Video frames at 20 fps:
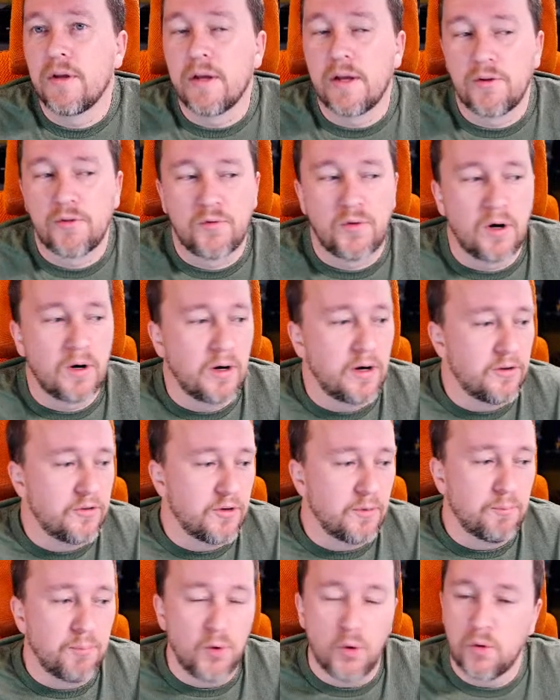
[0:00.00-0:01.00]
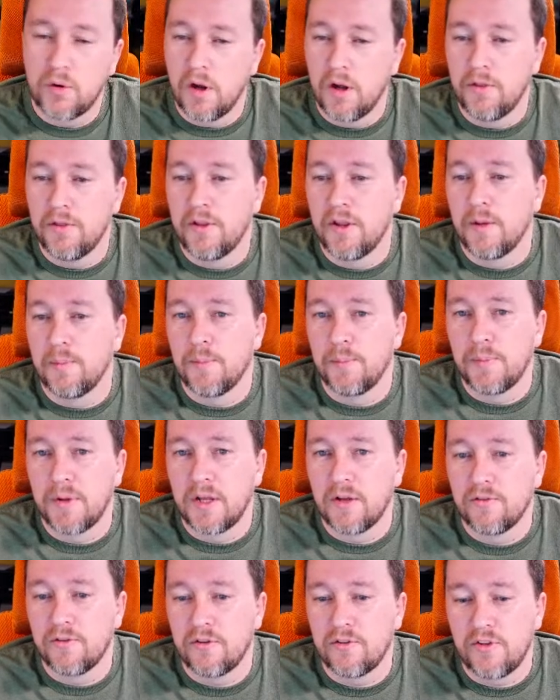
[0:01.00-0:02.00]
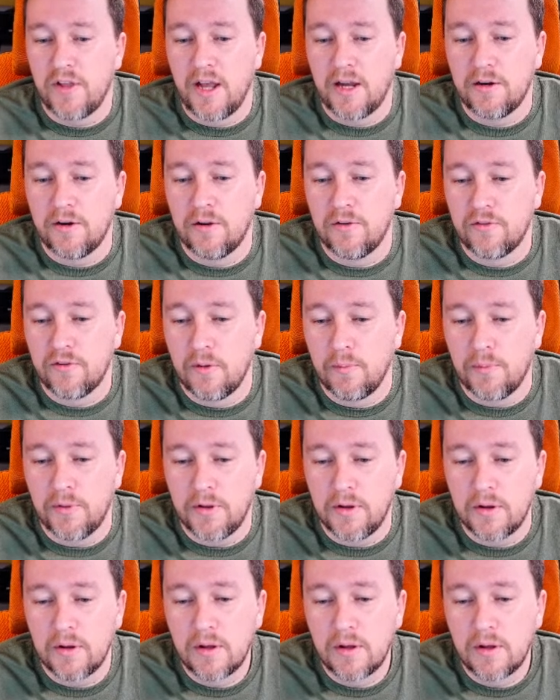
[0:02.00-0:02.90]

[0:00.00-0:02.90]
as far as it broke on them because they snagged on something.